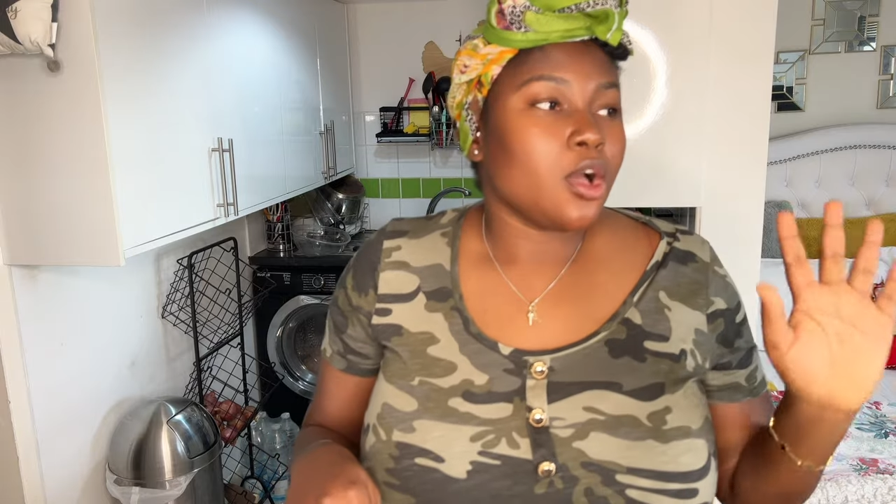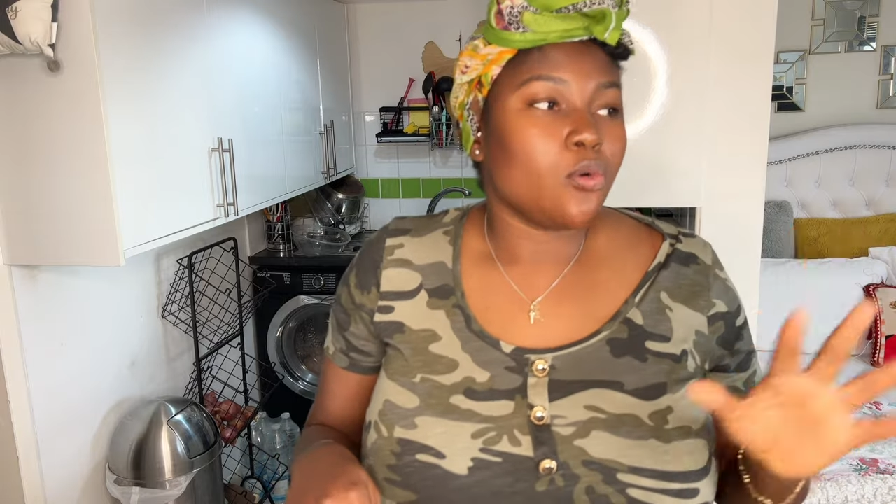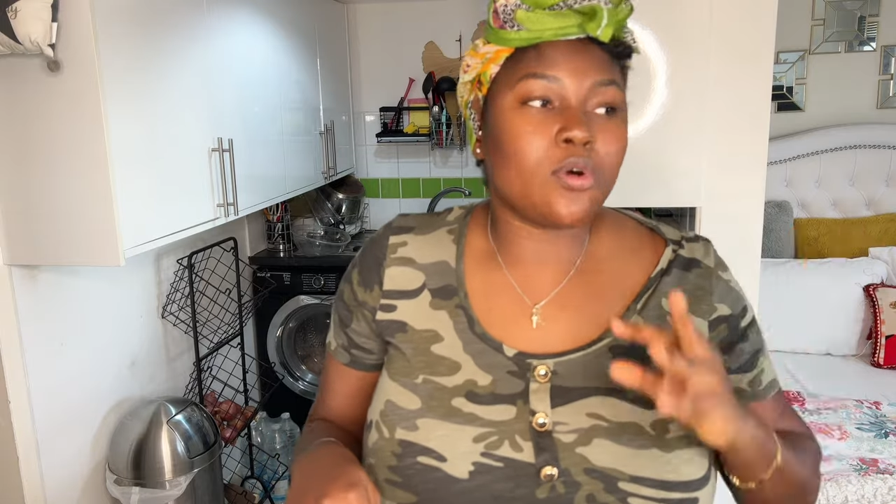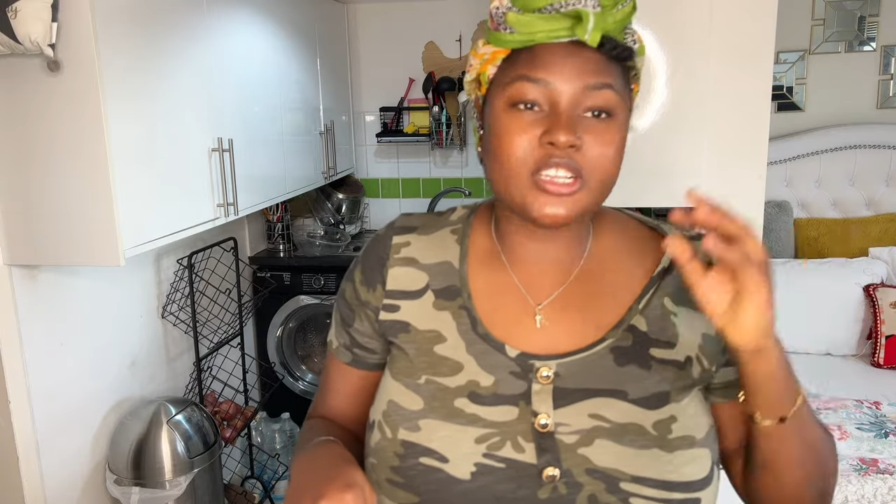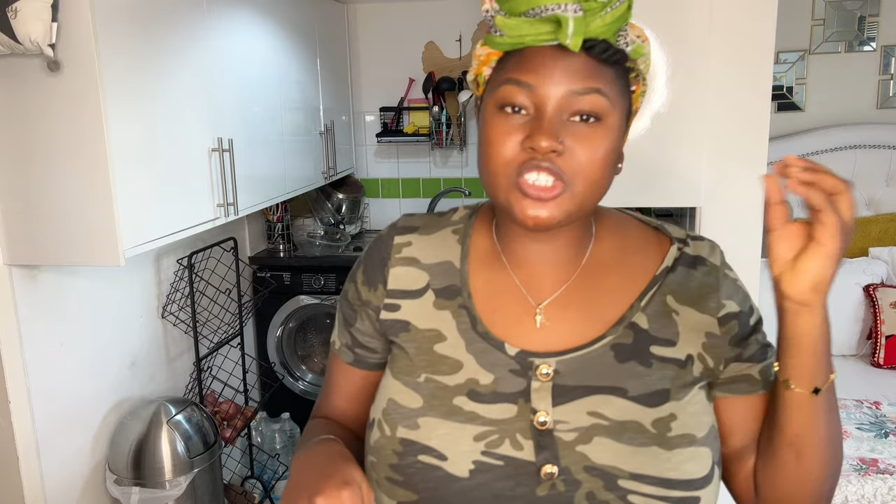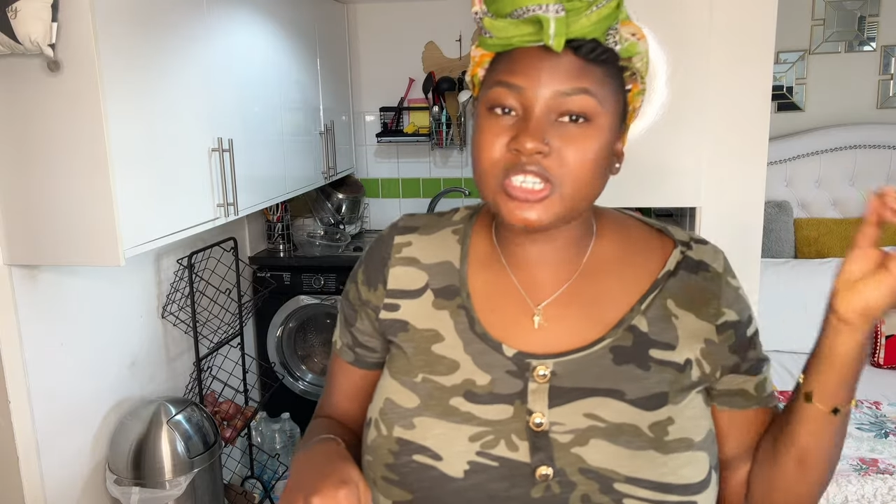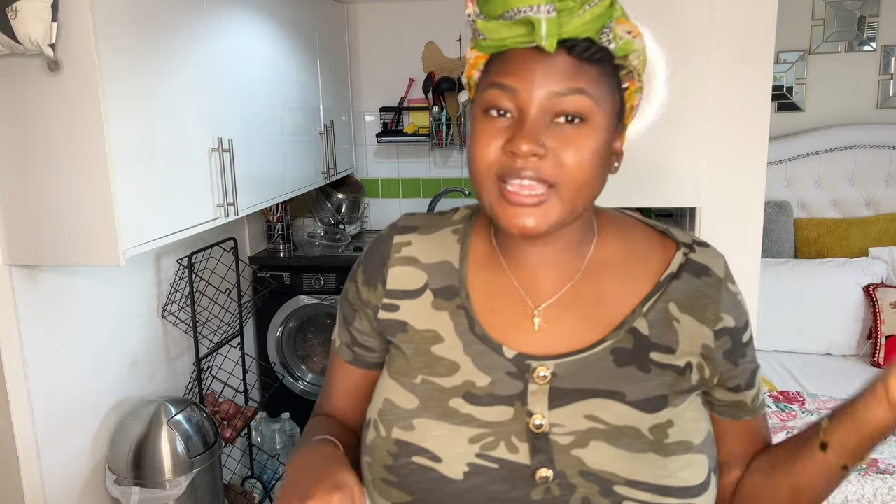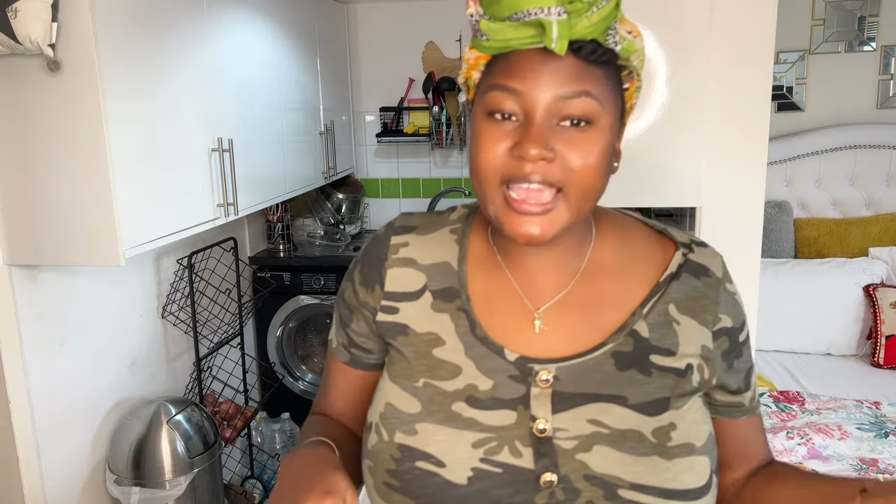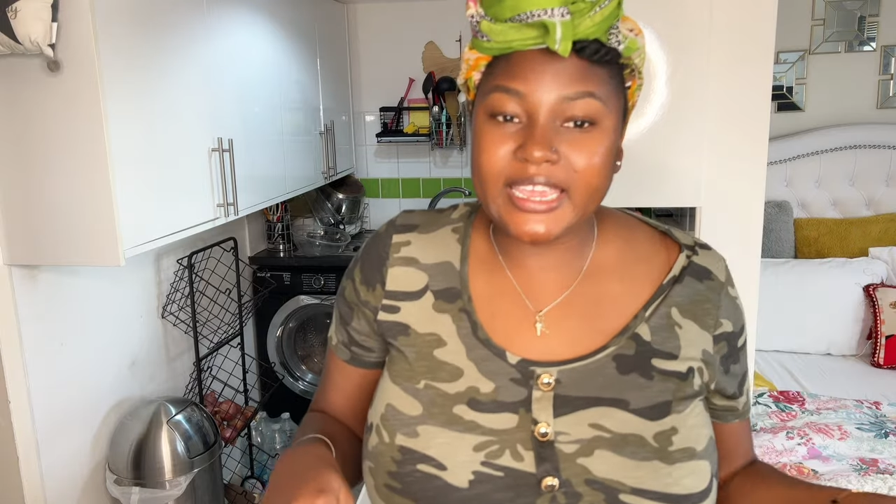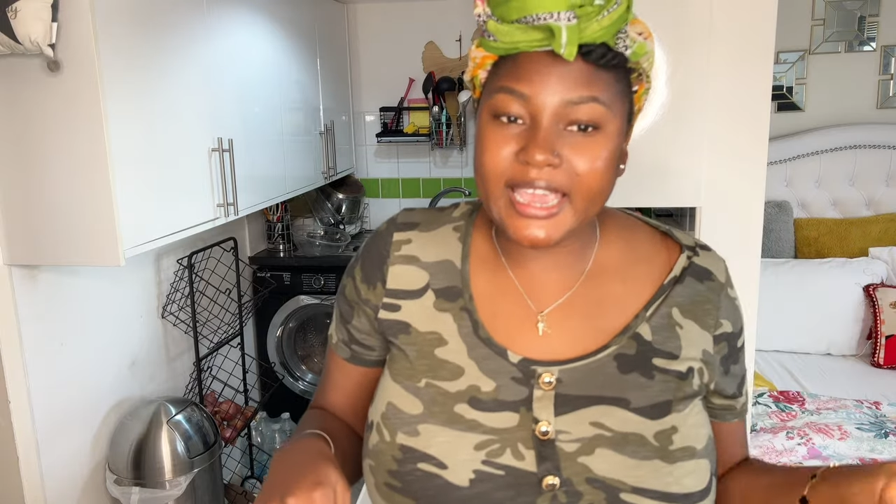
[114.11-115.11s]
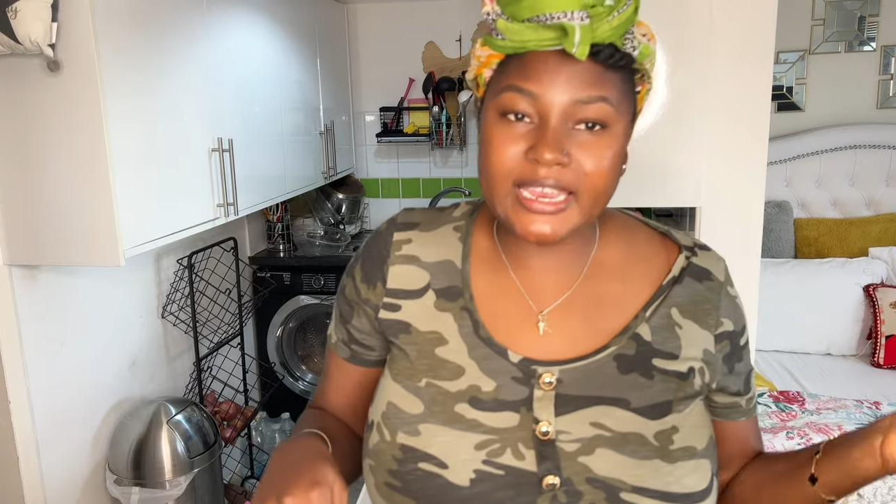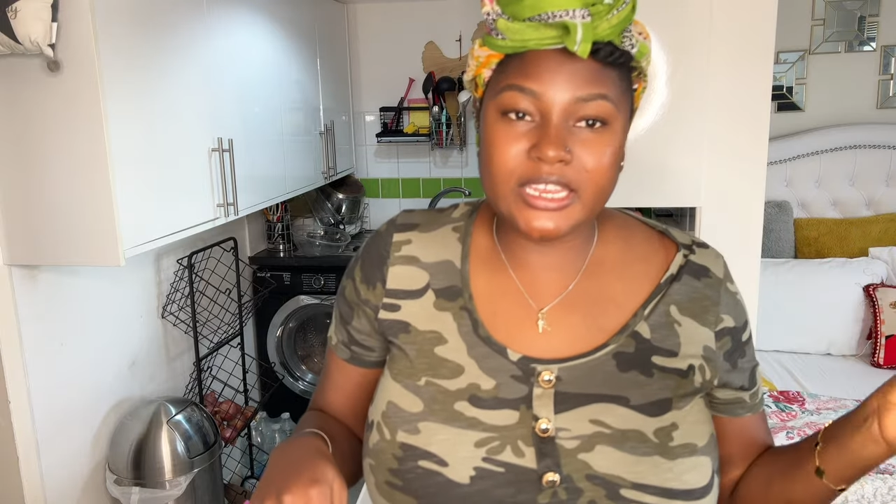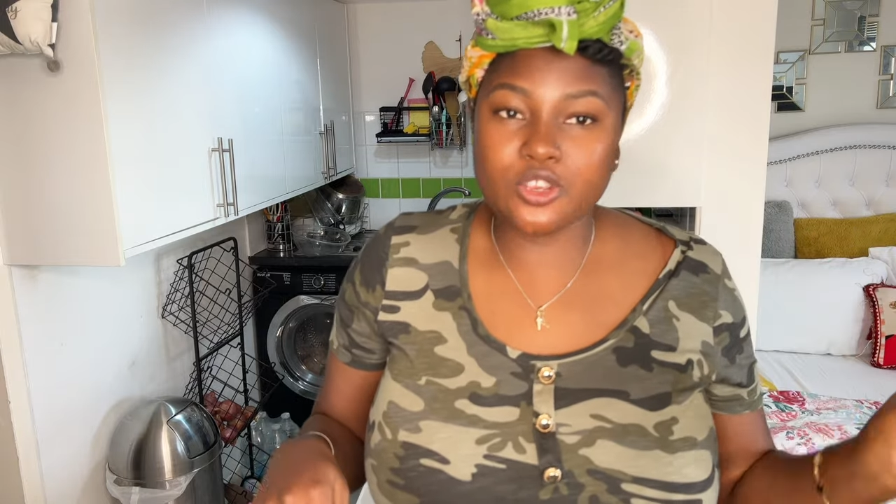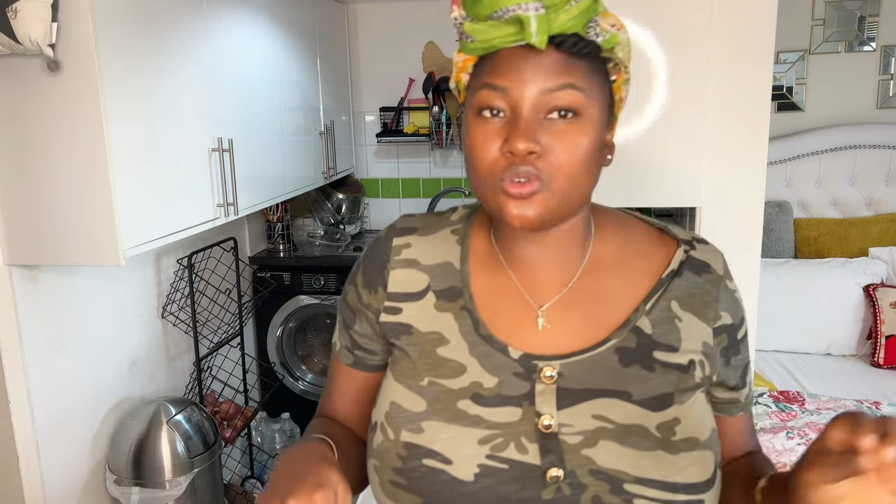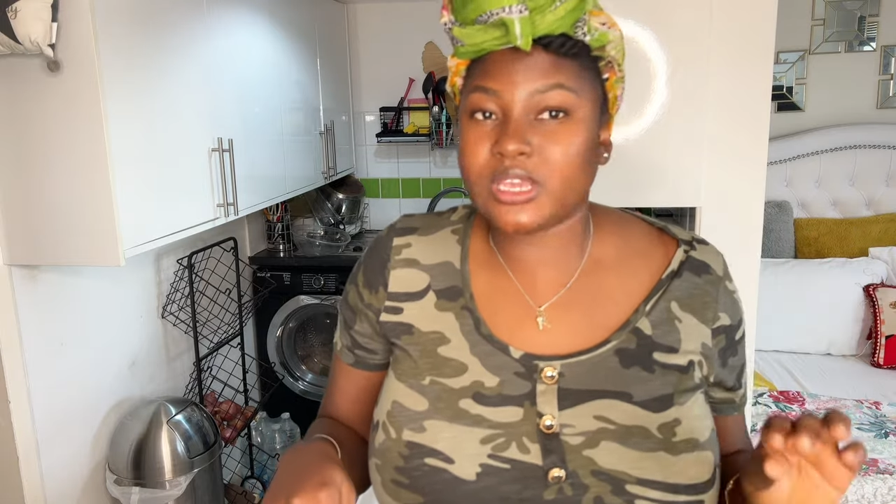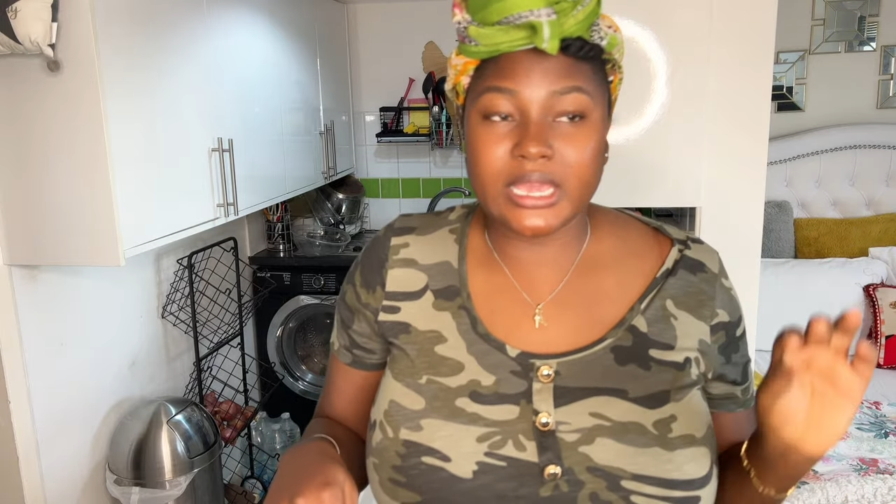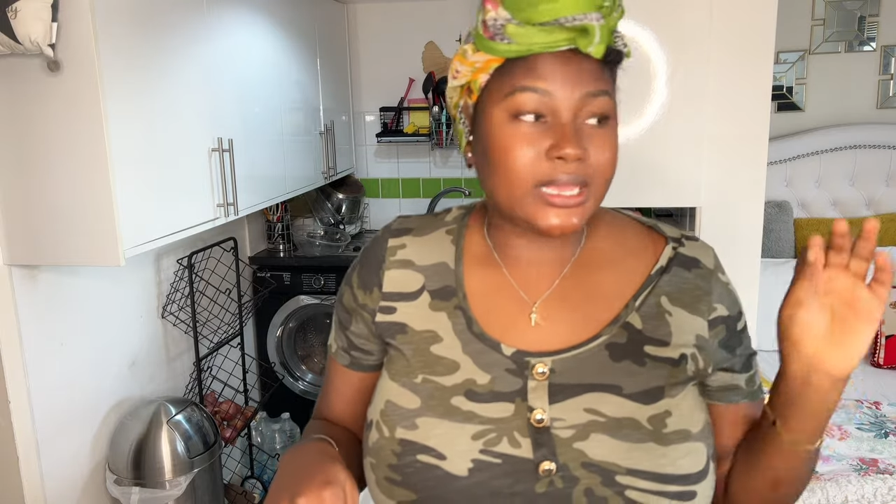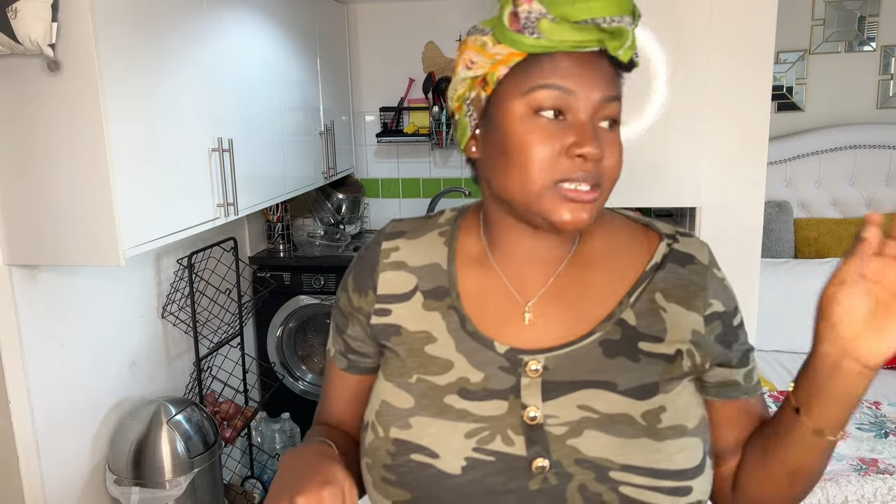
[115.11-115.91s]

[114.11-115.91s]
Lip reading: Once you get here in the UK,